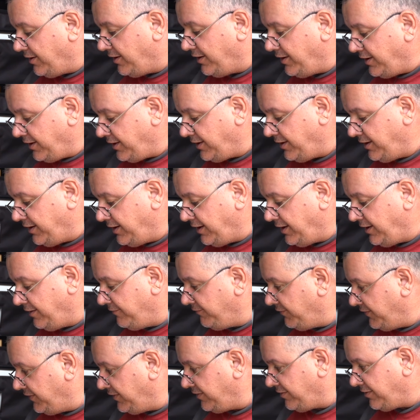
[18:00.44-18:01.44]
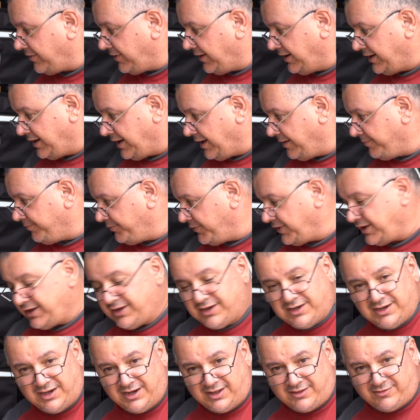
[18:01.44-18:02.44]
I can have this set up
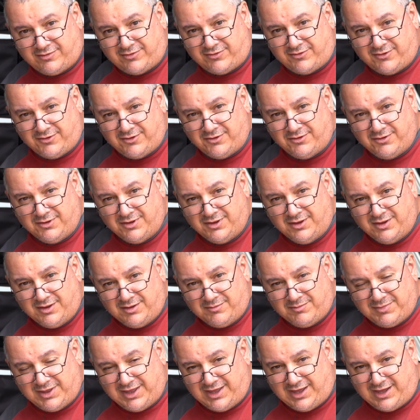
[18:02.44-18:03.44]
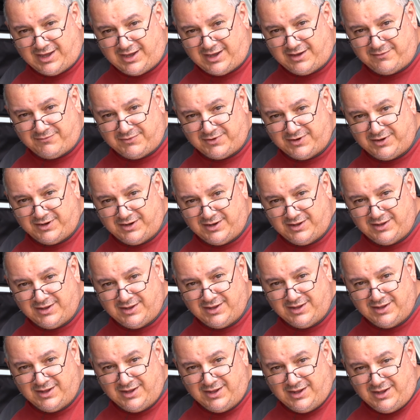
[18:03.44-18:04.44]
next to my oven,
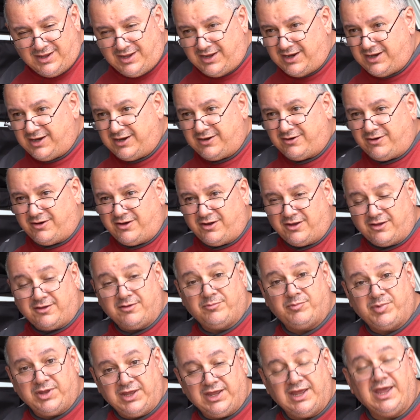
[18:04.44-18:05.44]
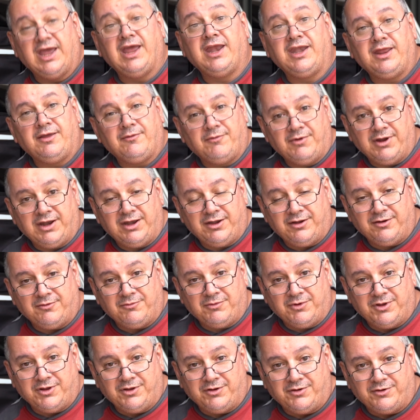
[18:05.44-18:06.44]
and then I could be anywhere in the
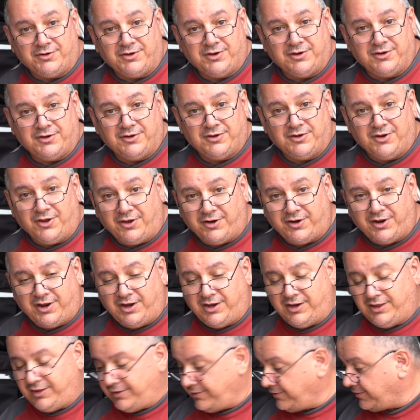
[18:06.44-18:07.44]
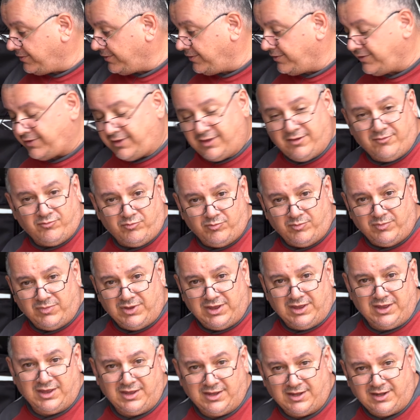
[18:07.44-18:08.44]
world. Not only is this giving
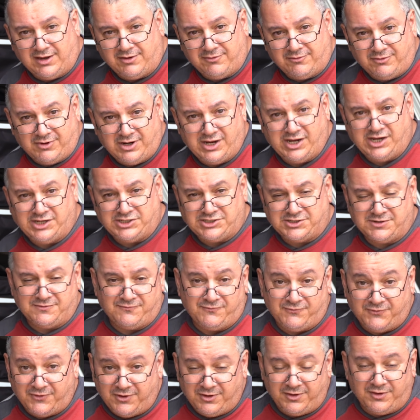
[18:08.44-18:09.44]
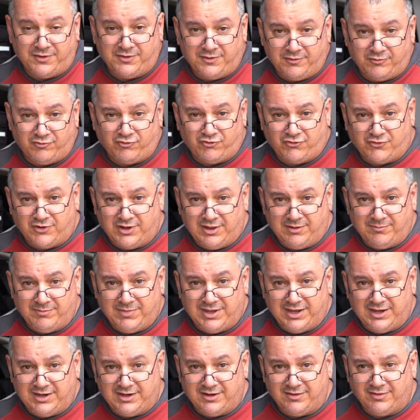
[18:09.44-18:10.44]
me a range further than 3
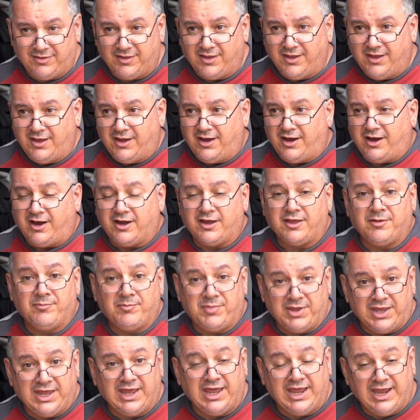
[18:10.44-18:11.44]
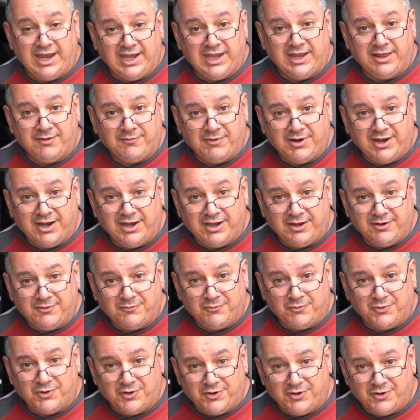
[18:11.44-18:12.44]
meters, I can be anywhere in the
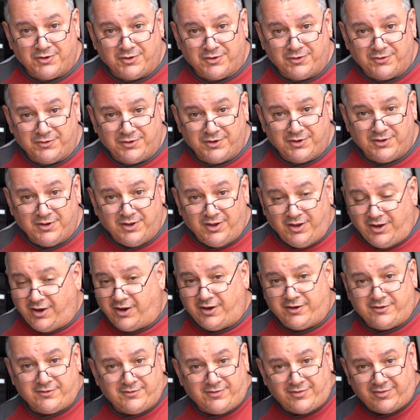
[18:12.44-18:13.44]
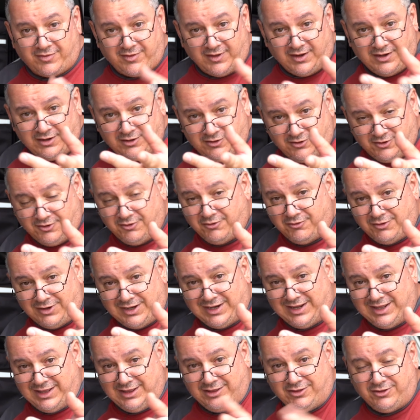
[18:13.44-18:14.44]
world. I could send you a
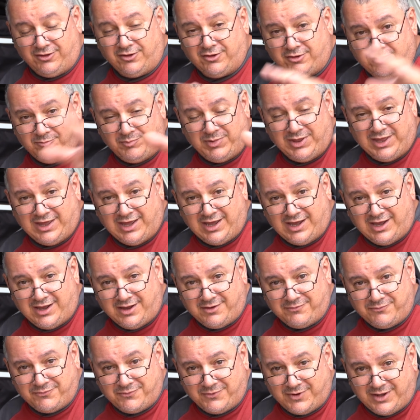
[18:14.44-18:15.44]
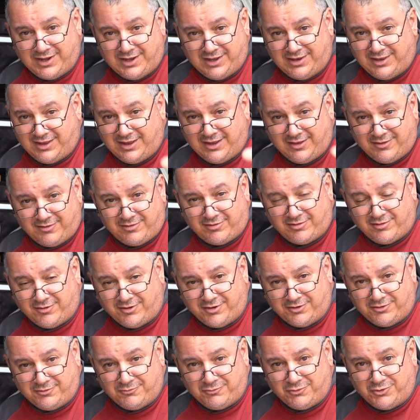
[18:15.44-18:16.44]
link. You could be halfway the other
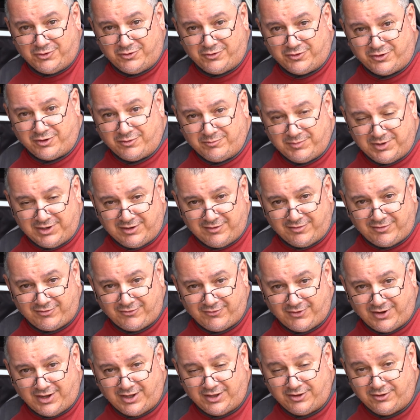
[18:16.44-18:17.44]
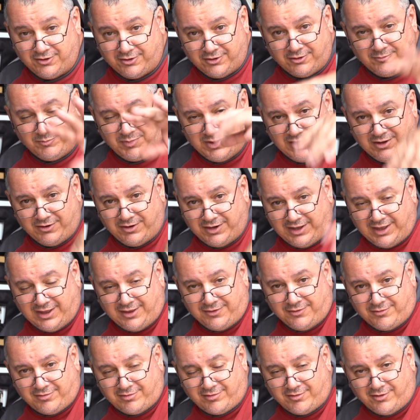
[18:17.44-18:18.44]
side of the world. I'm in Australia. You could be on the
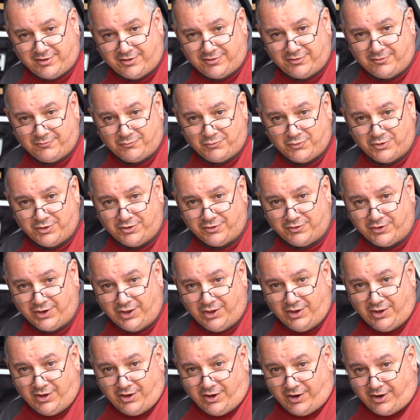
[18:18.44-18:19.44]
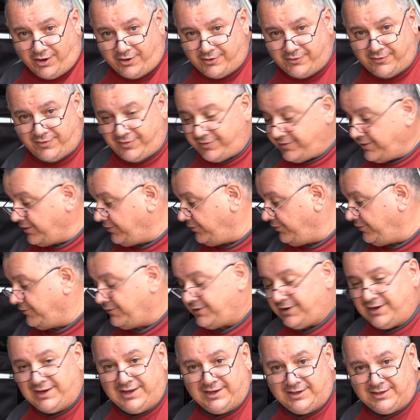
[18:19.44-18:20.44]
other side of the world. I could send you a
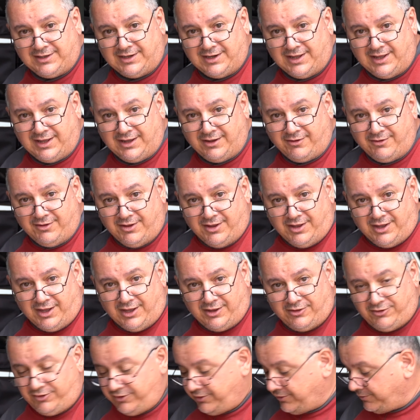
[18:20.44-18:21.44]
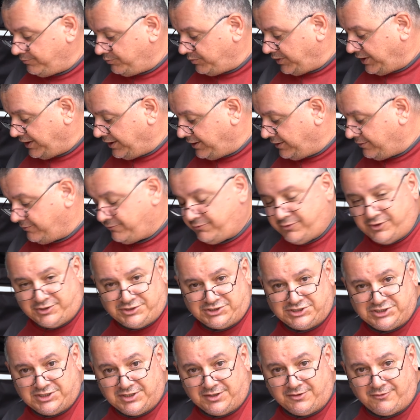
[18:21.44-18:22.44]
link now, and you'd be able to
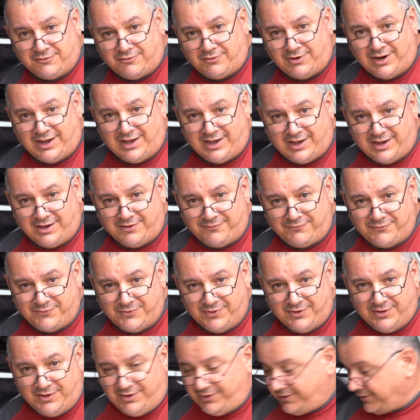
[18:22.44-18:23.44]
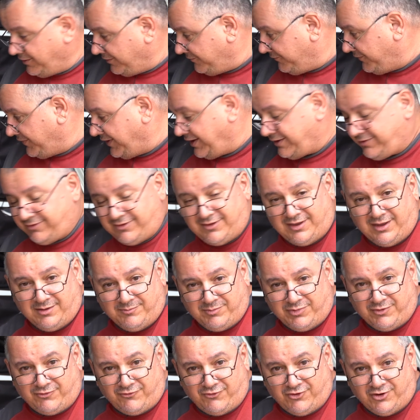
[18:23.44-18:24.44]
watch the graph of that
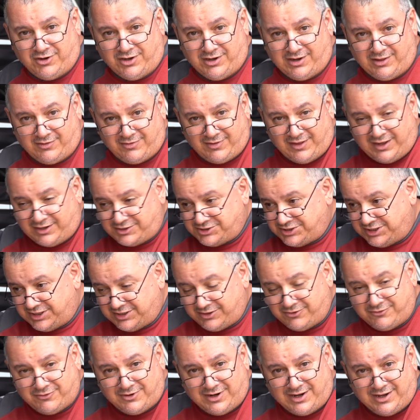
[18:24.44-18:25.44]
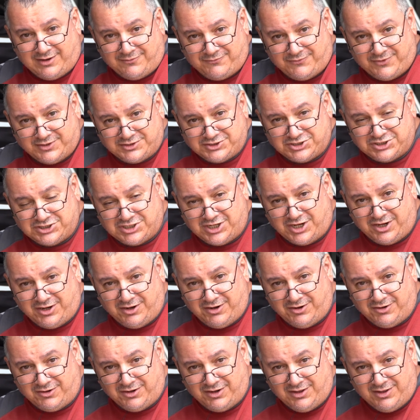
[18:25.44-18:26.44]
temperature, and there's actually a graph that's
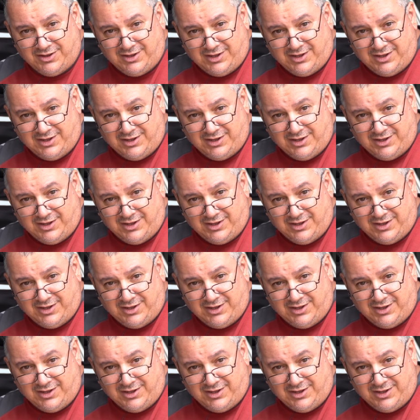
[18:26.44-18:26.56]
shown,